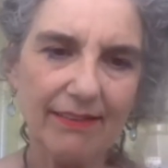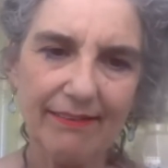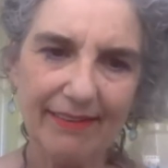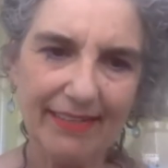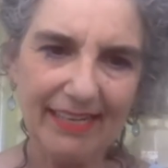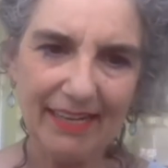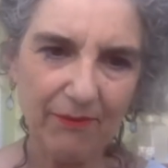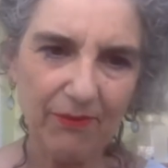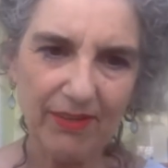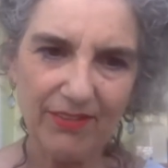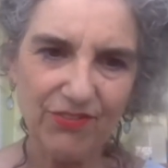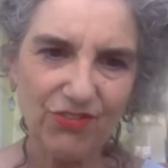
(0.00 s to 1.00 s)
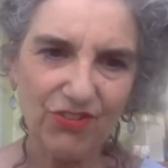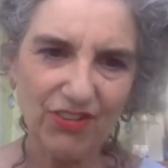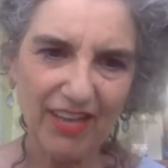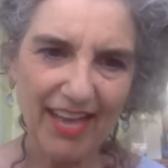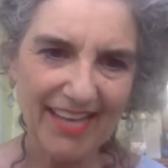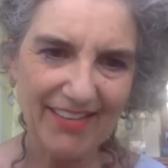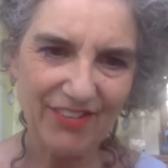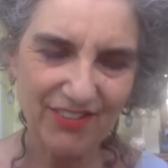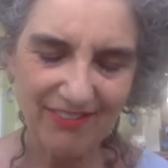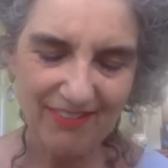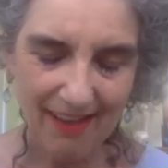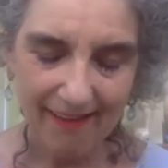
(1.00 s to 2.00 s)
And I was, just, I
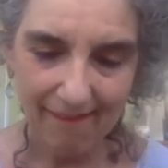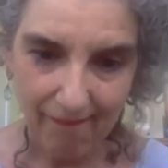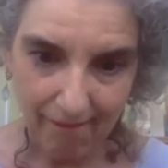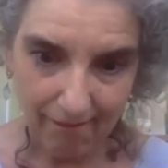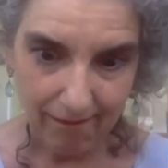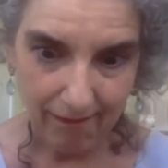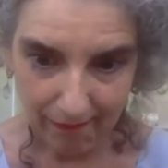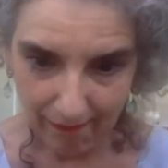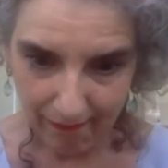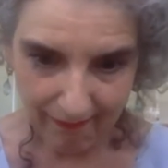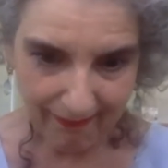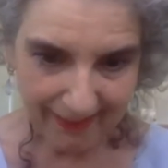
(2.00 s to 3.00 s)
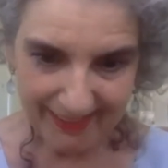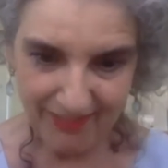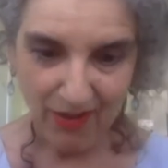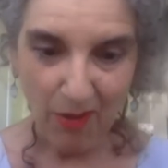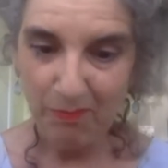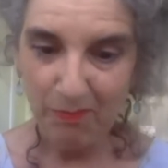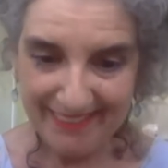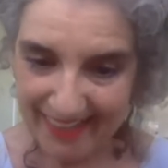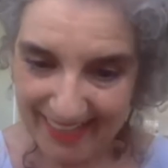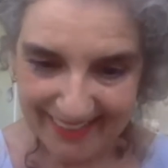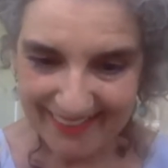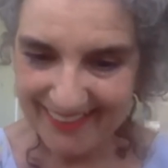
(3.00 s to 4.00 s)
just thought, oh, it's all been
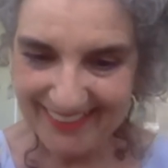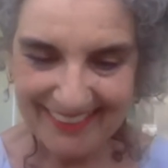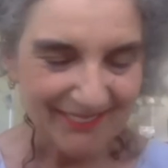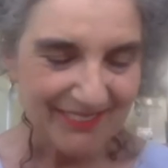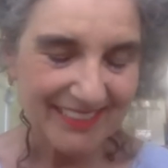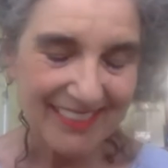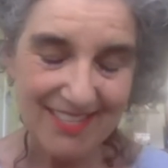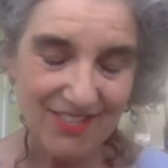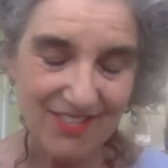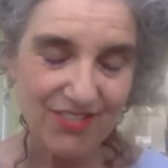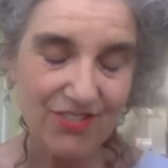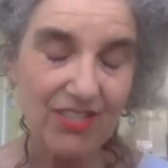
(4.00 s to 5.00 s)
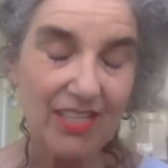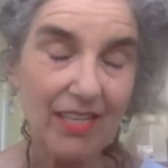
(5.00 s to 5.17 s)
done. It was it's